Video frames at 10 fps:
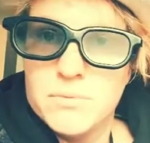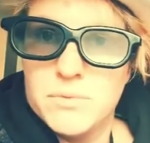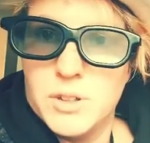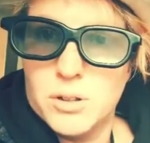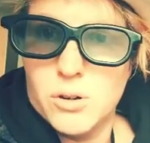
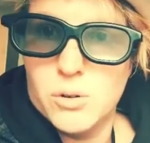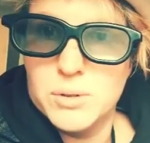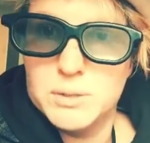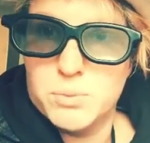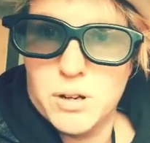there are
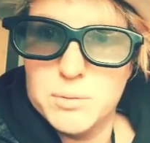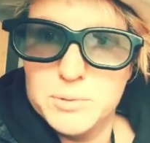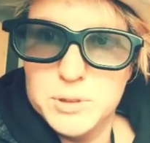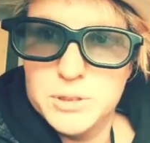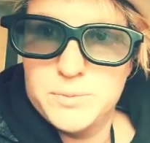always
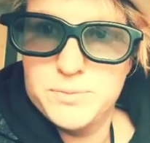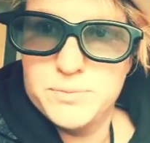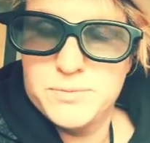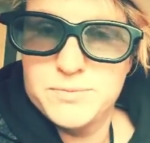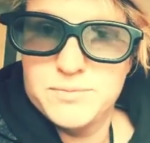problems.
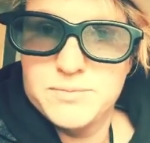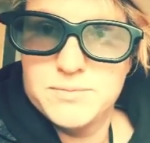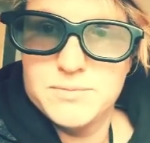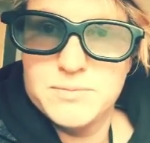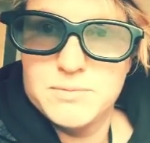
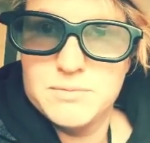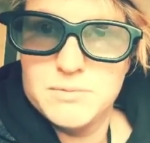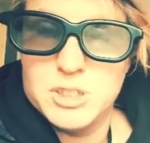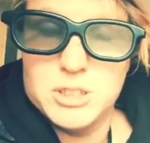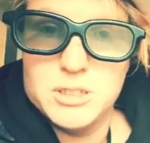
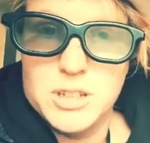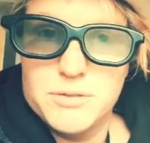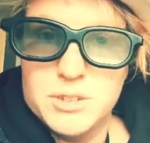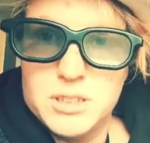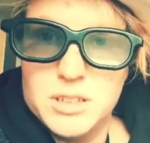You just have
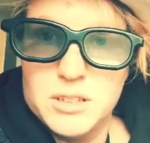to see